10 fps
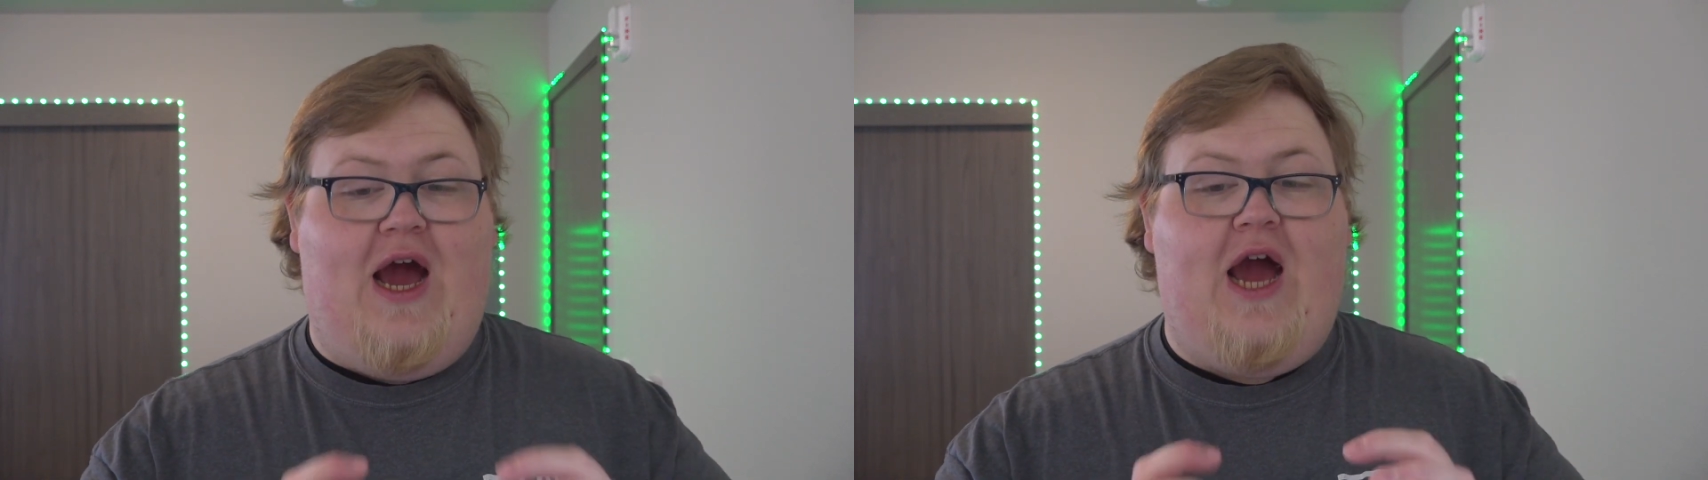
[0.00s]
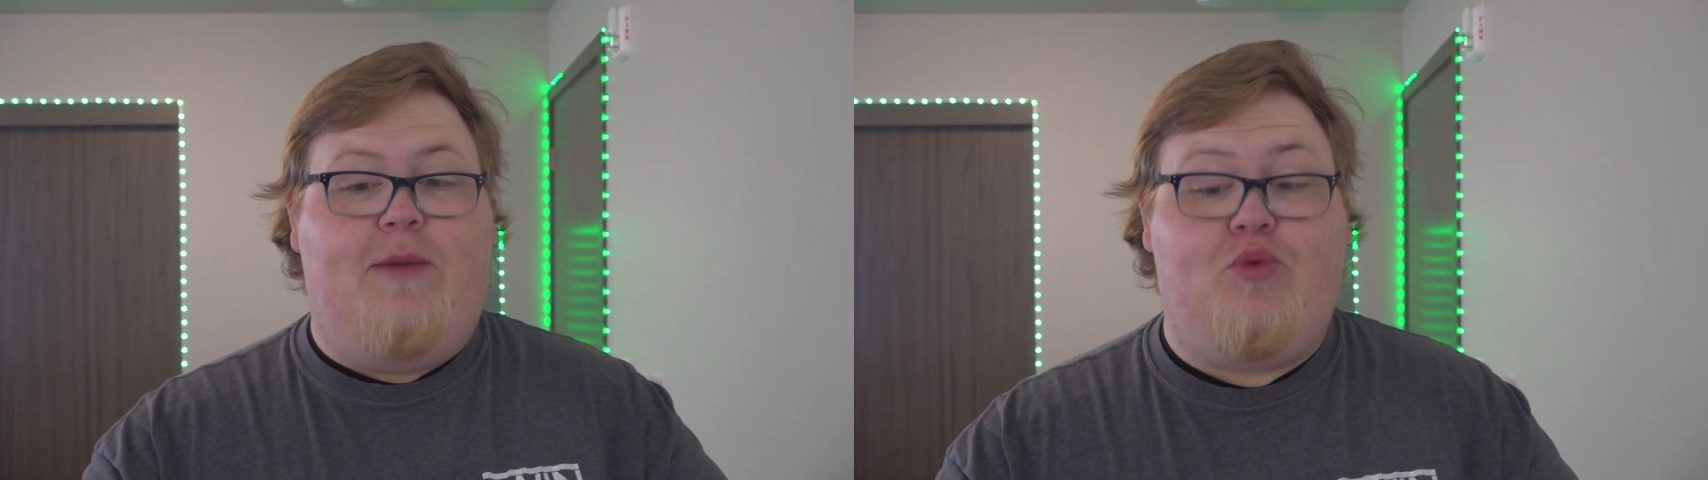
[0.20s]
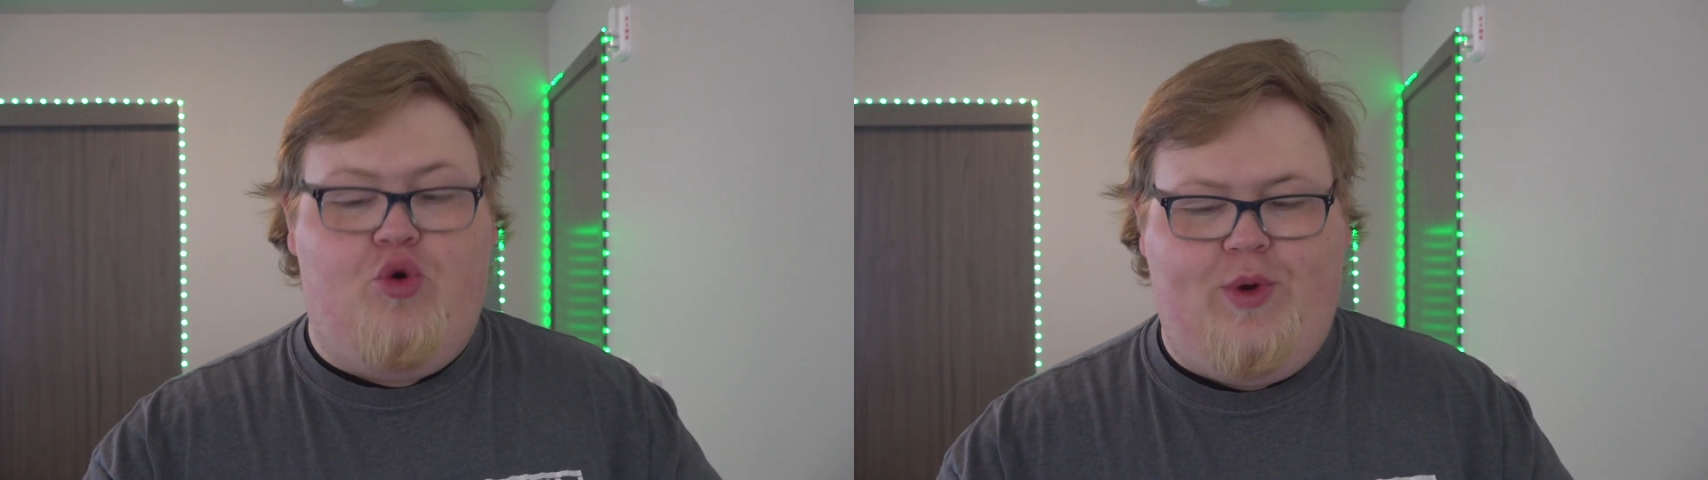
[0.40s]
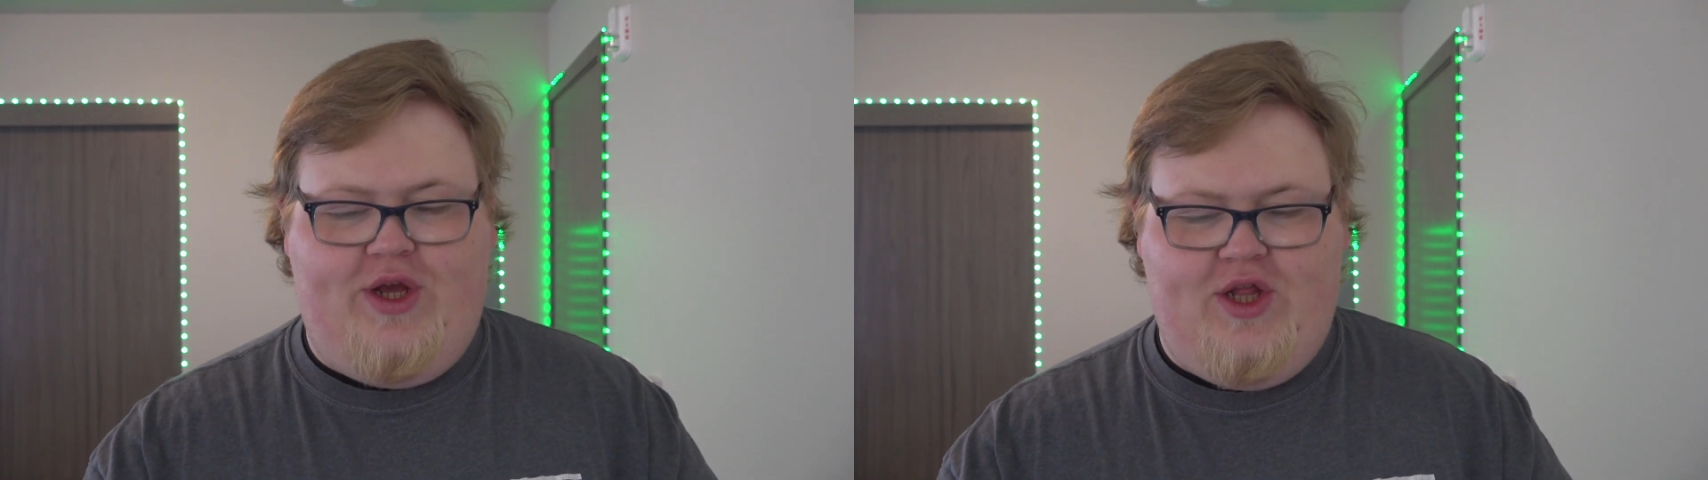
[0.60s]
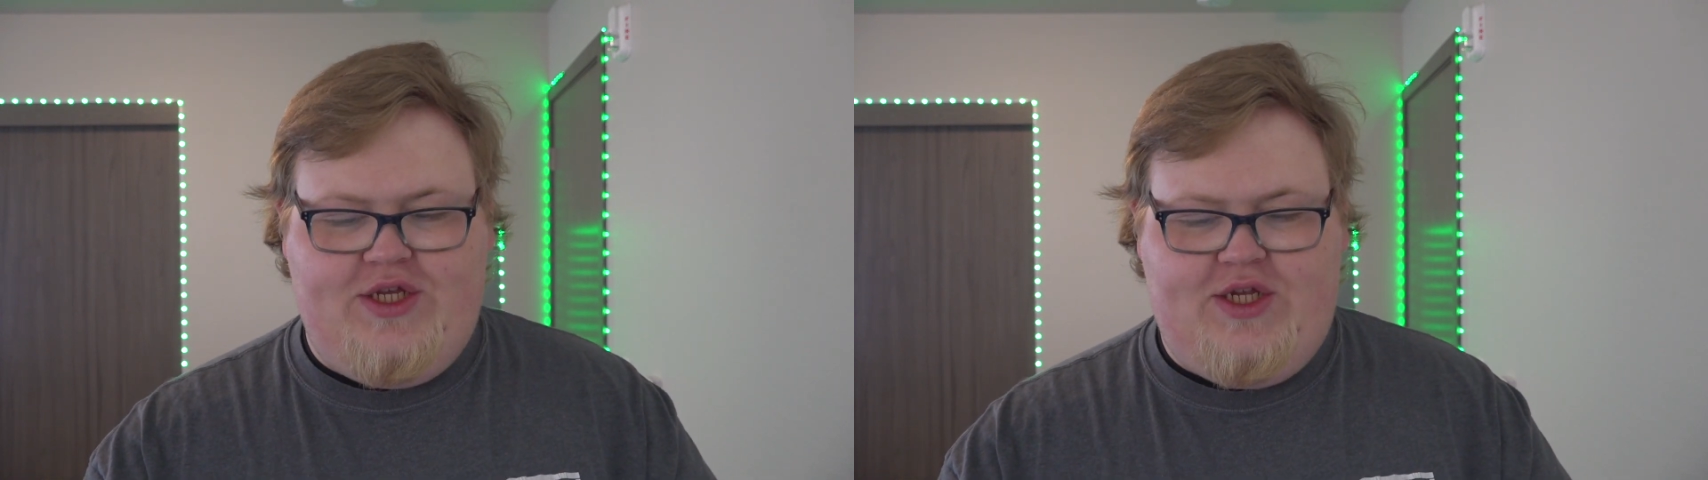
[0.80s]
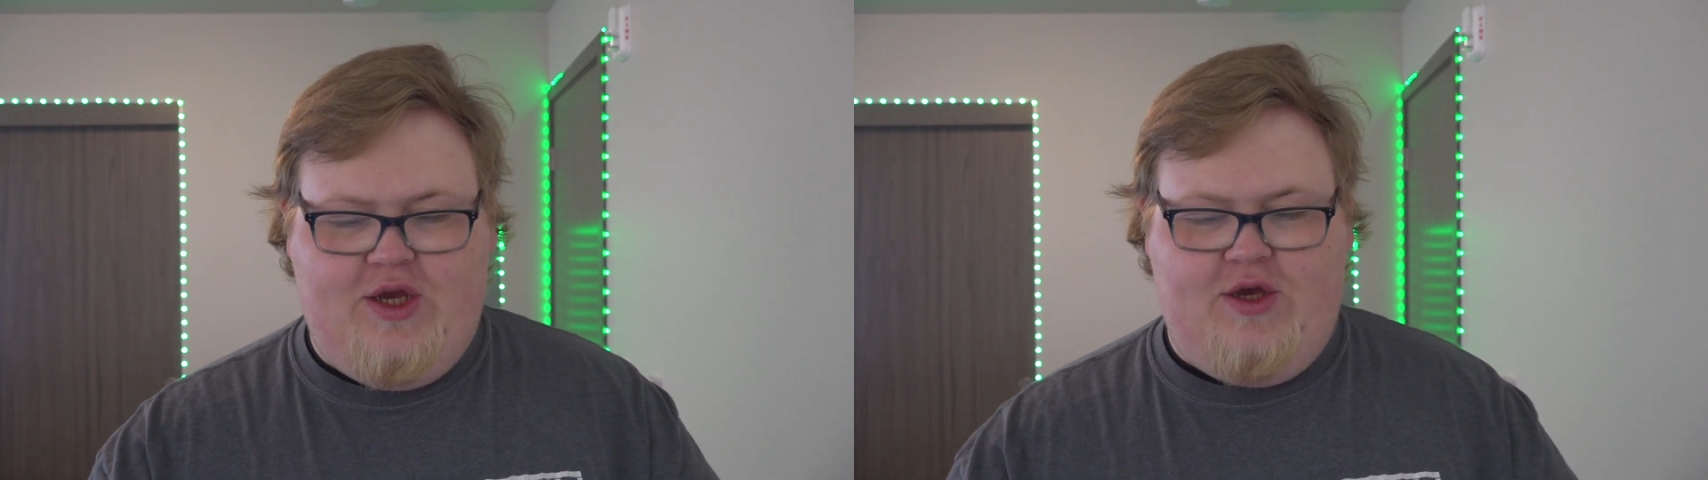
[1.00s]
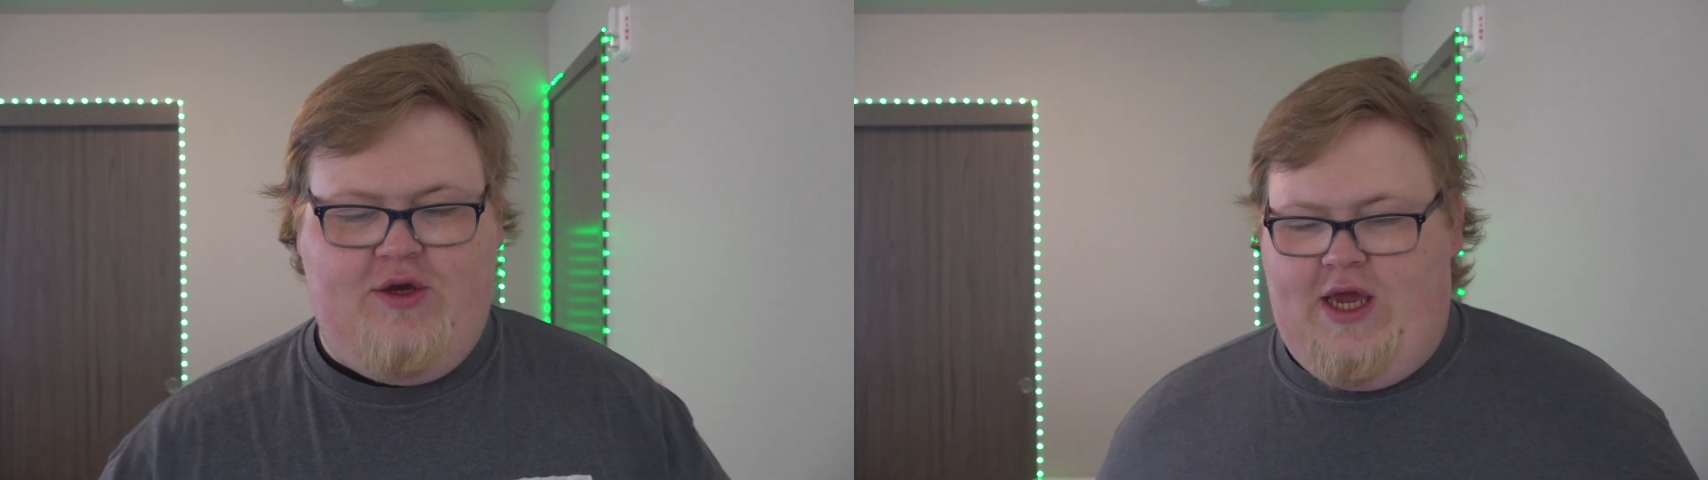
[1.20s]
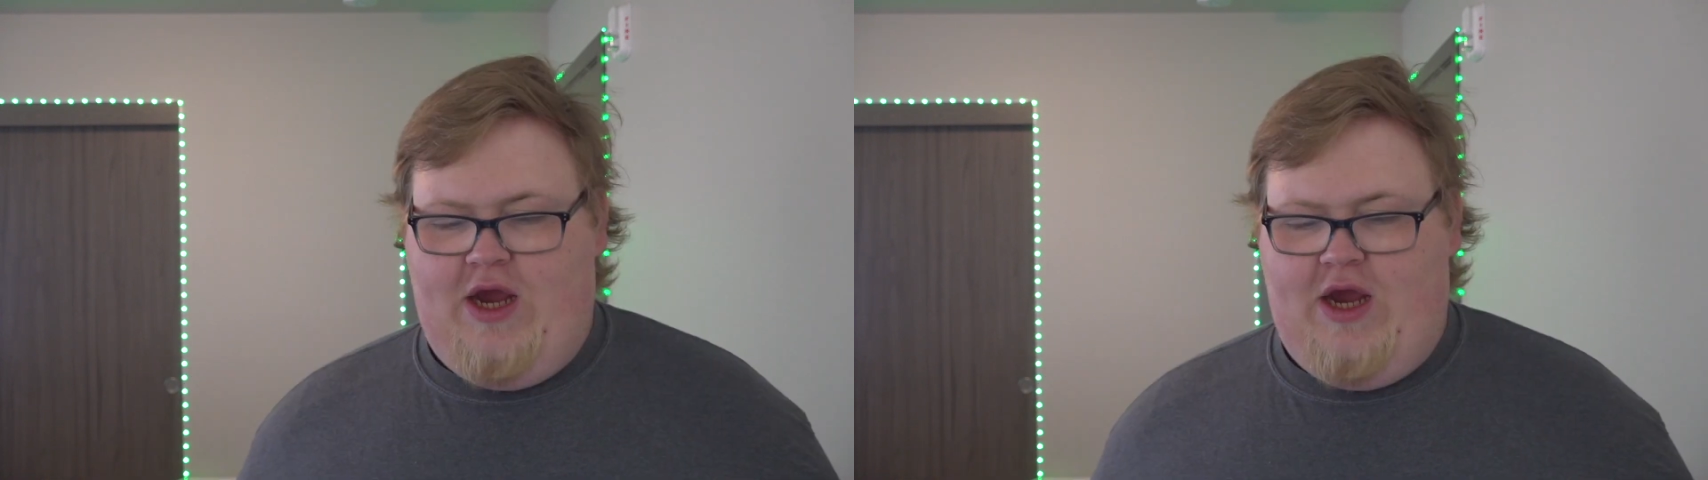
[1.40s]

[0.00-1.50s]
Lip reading: hyper-realistic.